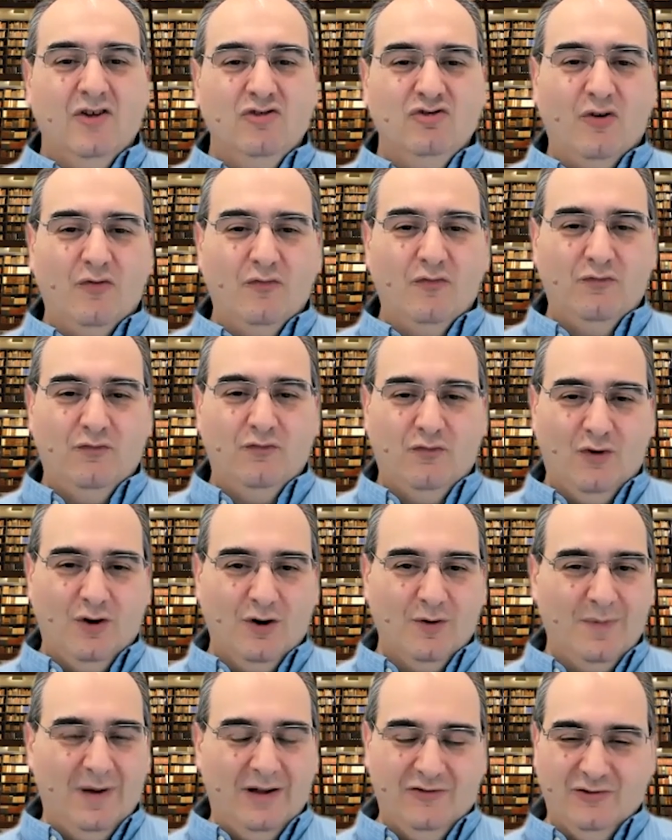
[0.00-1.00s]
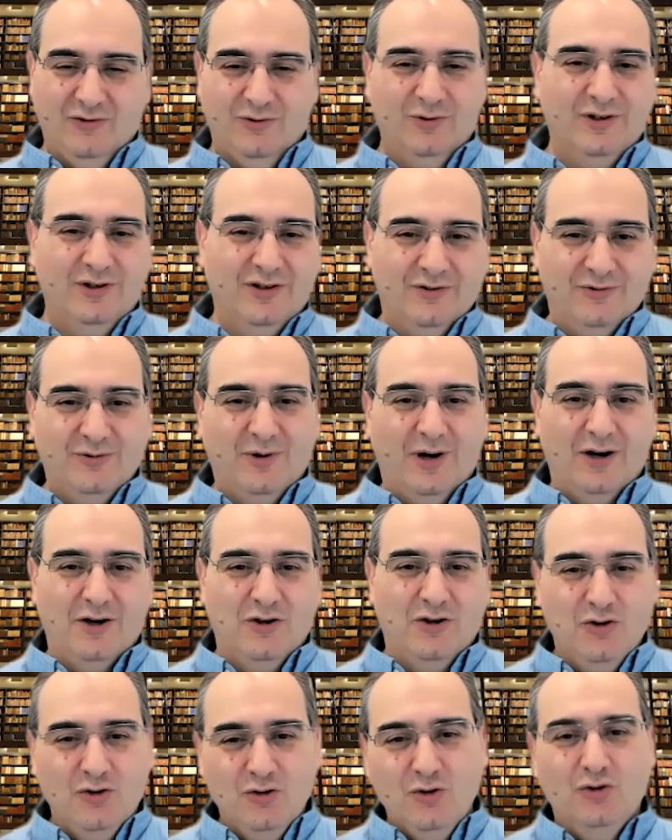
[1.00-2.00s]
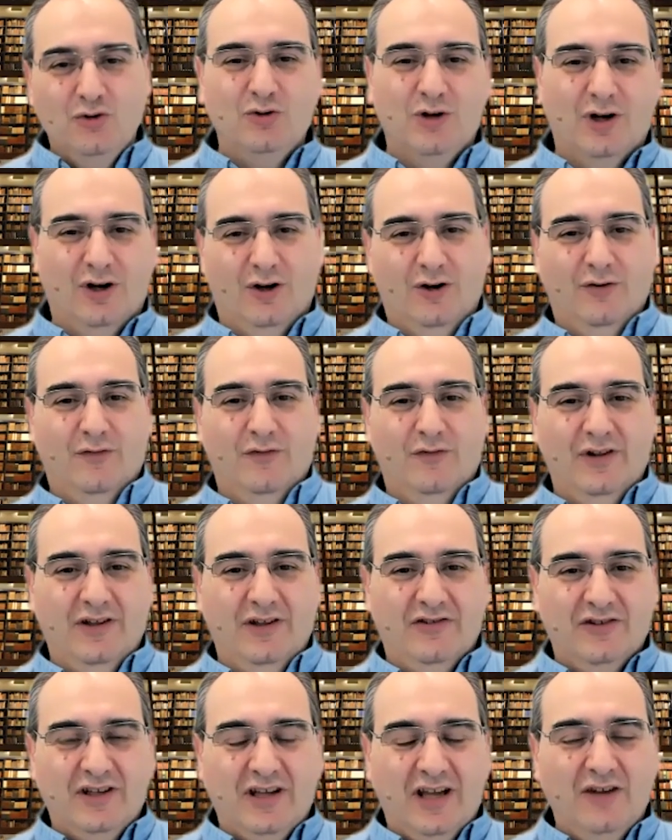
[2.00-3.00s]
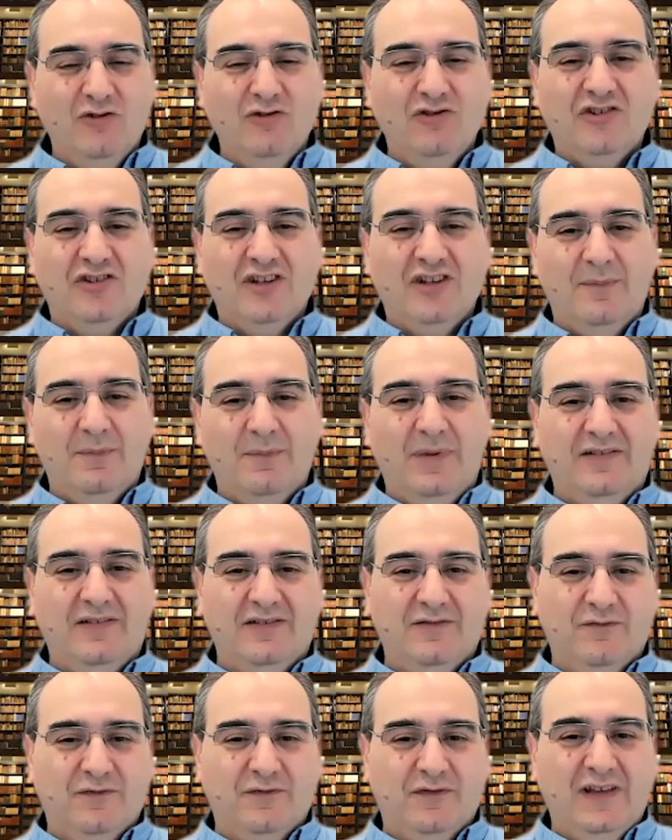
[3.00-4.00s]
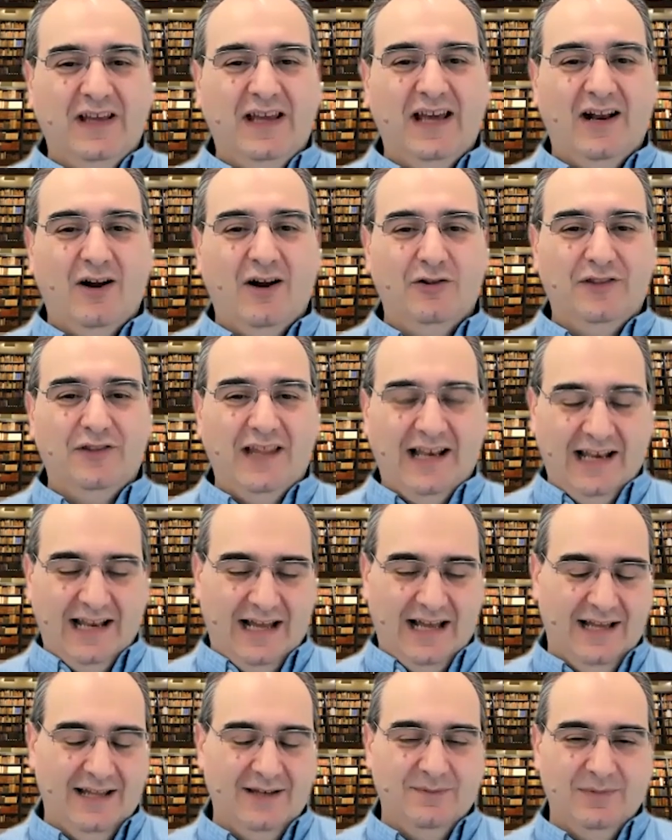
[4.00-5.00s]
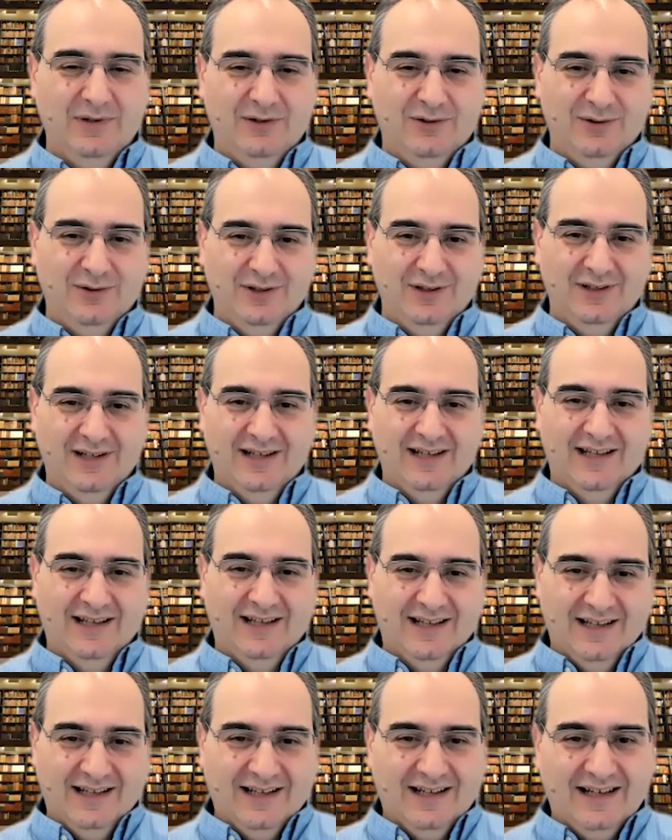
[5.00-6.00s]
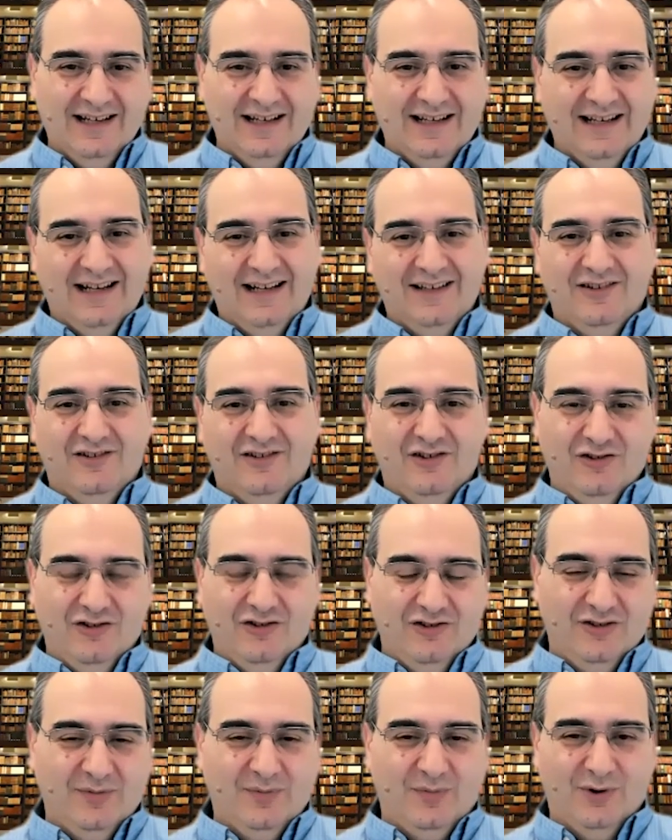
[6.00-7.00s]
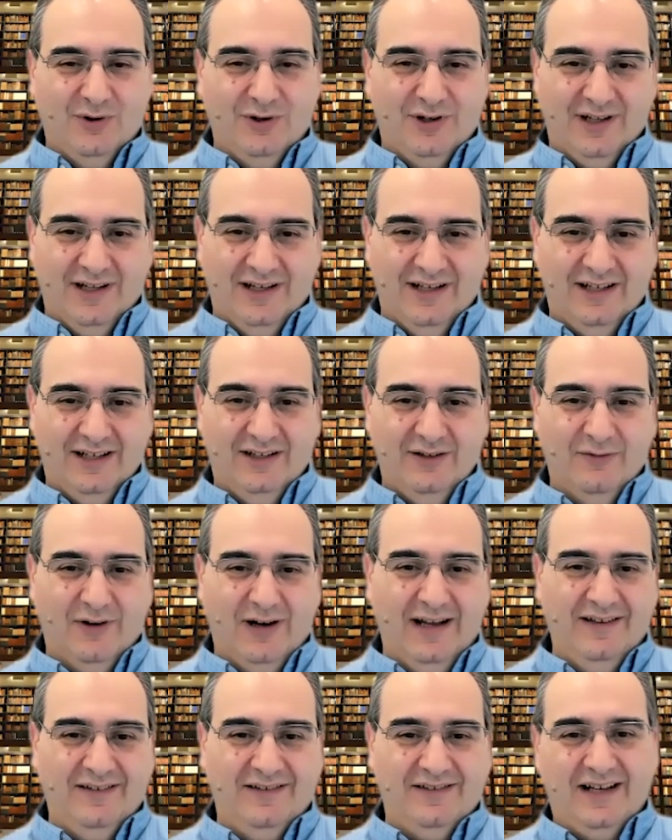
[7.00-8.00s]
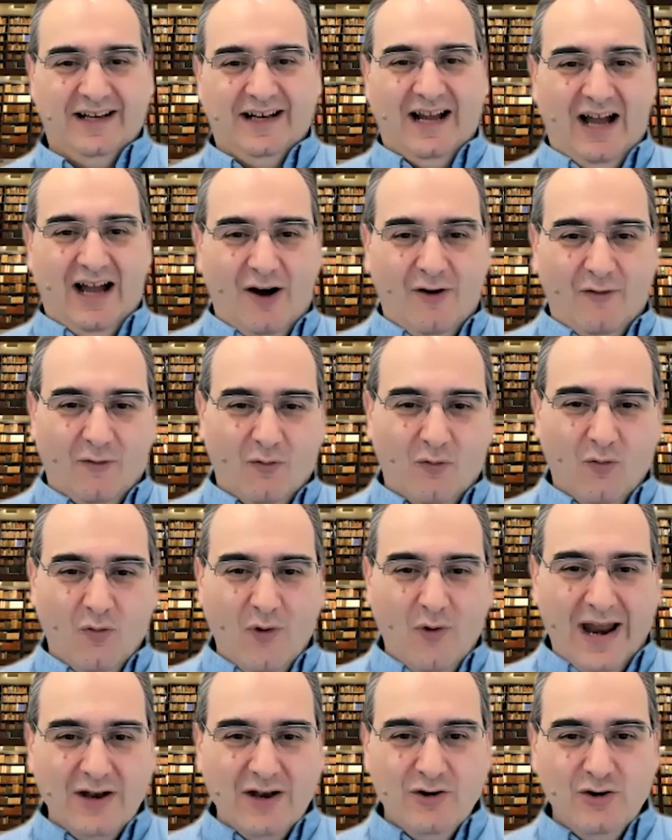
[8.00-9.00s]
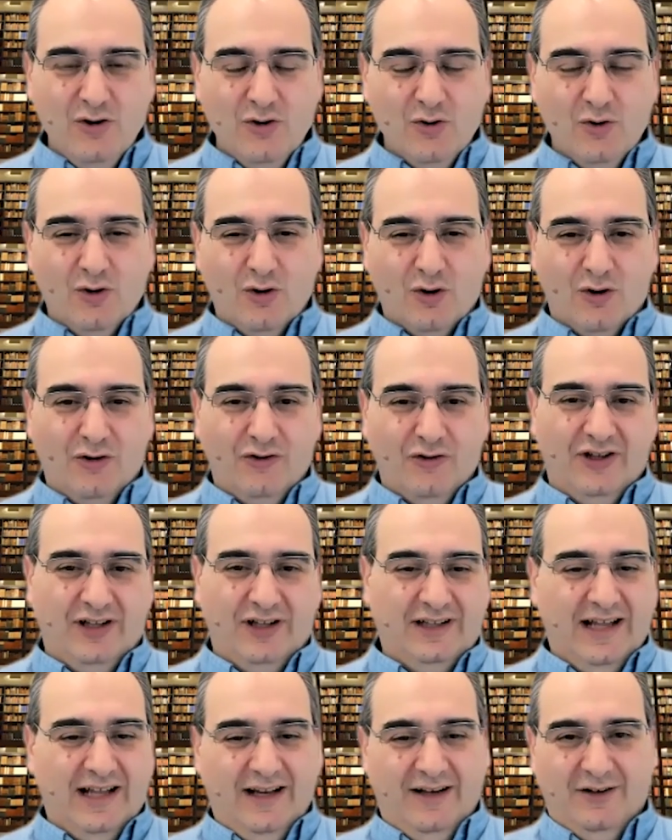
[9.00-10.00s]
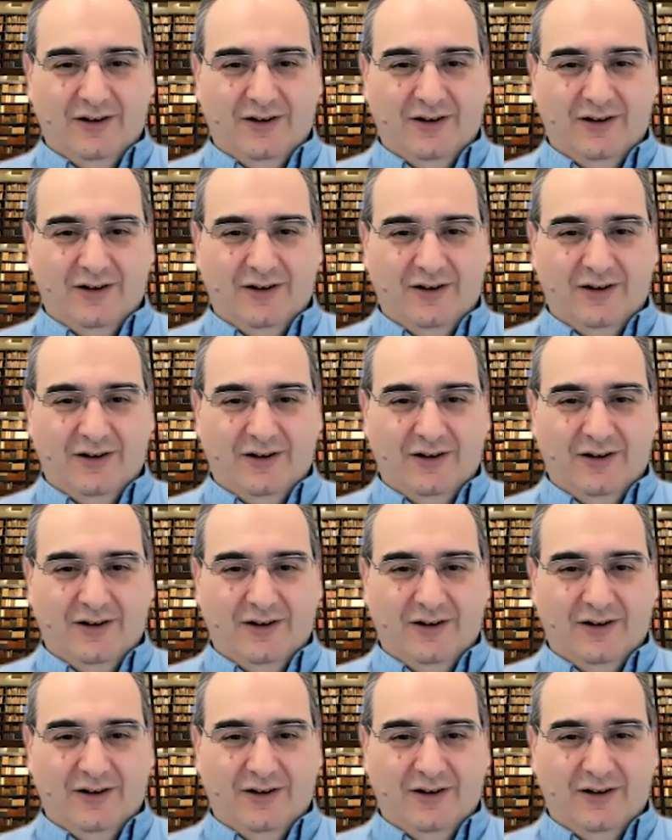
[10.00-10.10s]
So for my students who are new to a lot of this, can you just help us figure out the line between clinical decision support and the device? Like when do you cross that line?